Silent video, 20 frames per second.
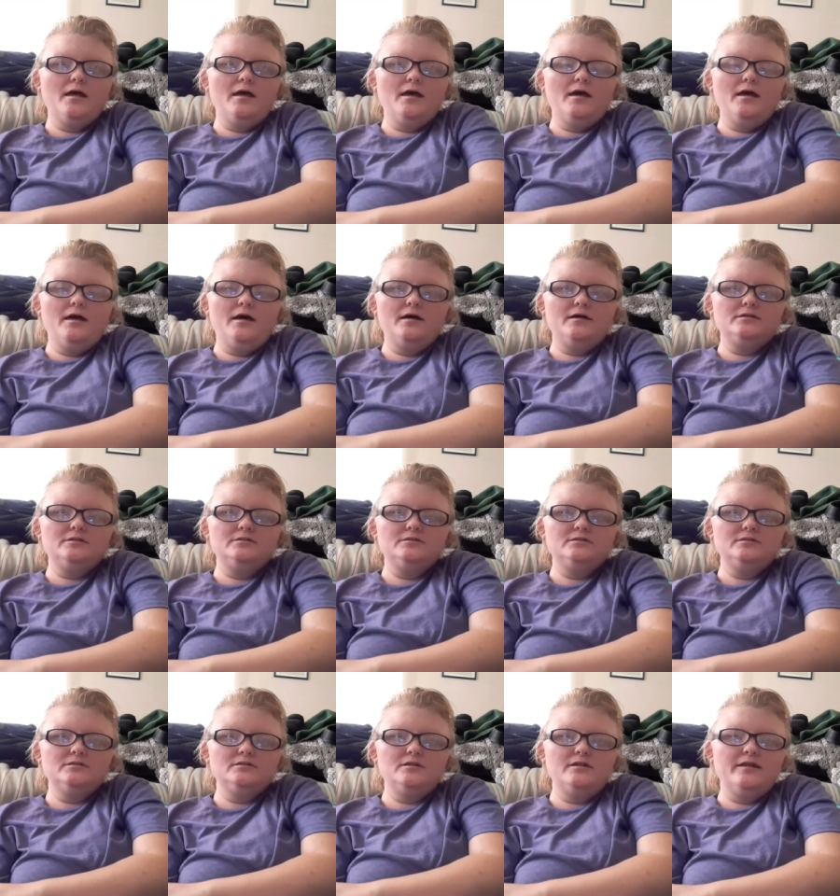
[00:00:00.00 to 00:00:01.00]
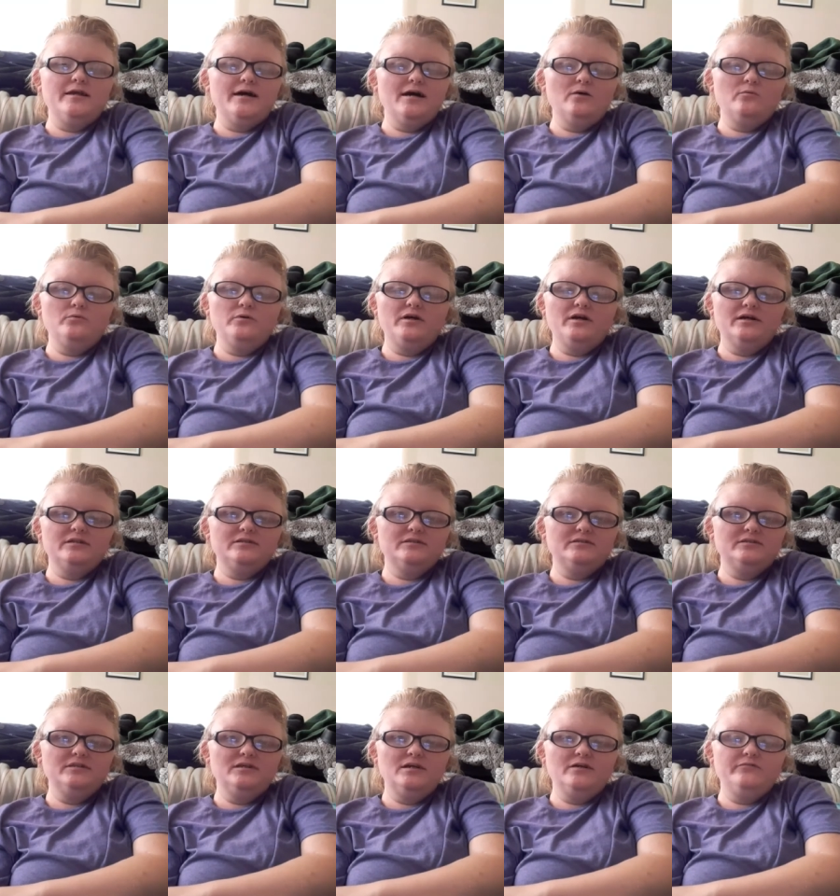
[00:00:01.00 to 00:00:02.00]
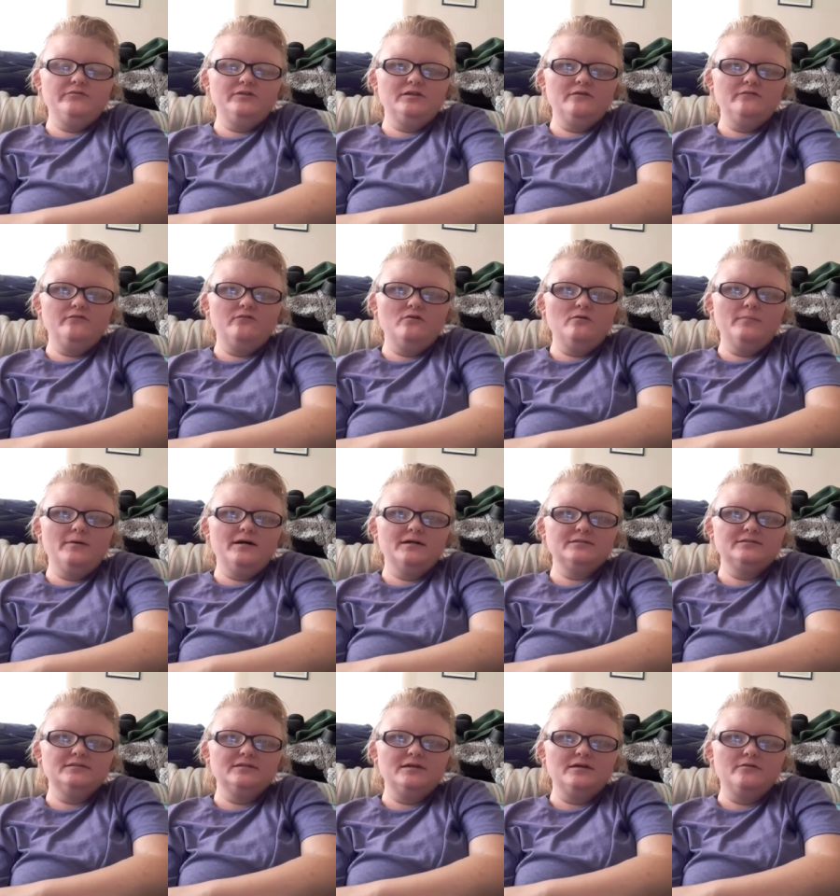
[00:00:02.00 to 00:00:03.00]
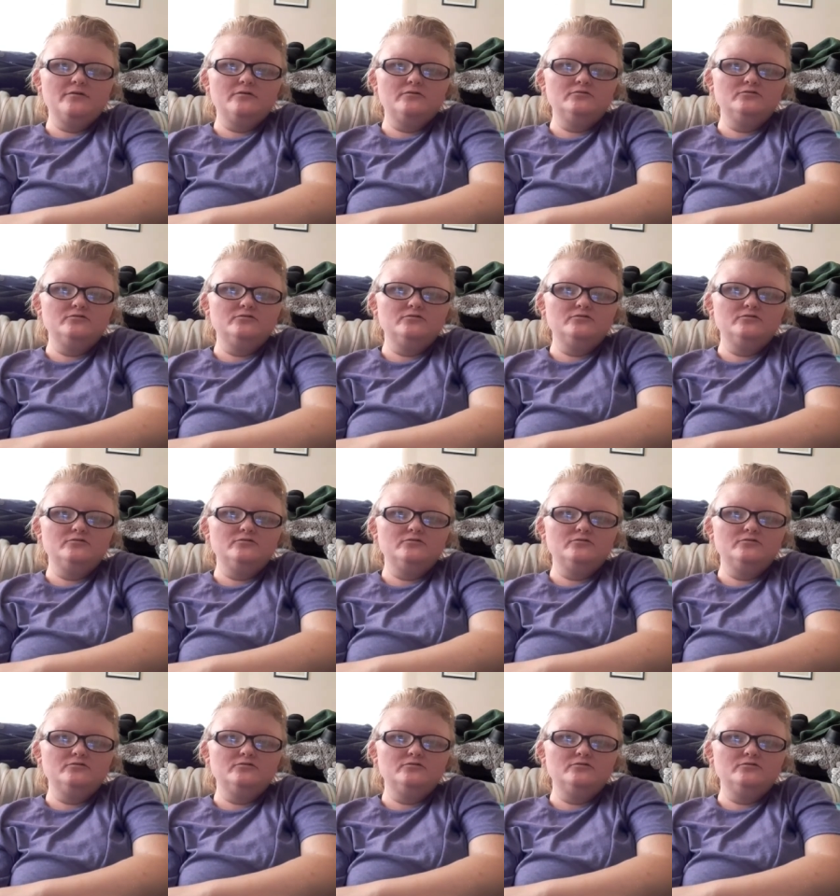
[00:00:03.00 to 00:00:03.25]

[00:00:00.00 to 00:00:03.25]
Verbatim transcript: And now we got to see everything fall back together